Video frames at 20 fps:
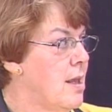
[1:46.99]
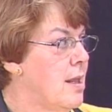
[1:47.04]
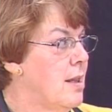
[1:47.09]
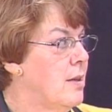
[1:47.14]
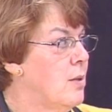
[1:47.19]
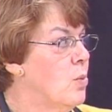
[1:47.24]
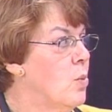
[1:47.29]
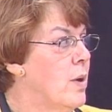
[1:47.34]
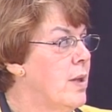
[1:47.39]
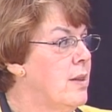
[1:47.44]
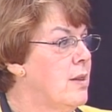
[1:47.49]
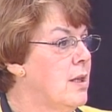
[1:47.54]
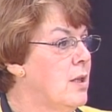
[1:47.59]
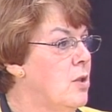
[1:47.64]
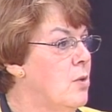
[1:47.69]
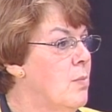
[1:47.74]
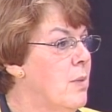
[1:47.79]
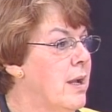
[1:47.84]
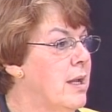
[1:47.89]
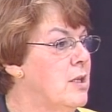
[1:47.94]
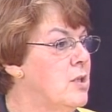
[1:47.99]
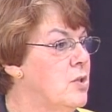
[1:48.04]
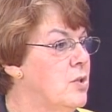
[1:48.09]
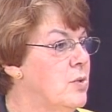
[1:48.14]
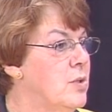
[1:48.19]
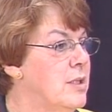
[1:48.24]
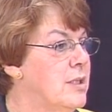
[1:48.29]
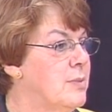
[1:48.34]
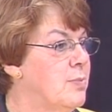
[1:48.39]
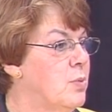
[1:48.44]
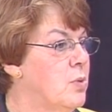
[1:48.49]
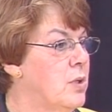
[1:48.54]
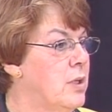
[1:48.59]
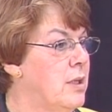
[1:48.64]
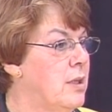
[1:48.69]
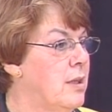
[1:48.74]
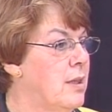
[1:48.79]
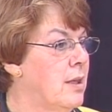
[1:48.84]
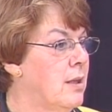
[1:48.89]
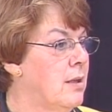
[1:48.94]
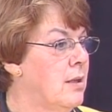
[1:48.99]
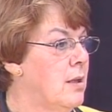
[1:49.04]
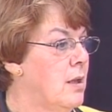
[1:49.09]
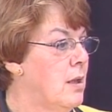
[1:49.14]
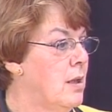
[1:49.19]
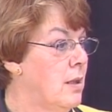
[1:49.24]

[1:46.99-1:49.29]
The one thing you might do is put the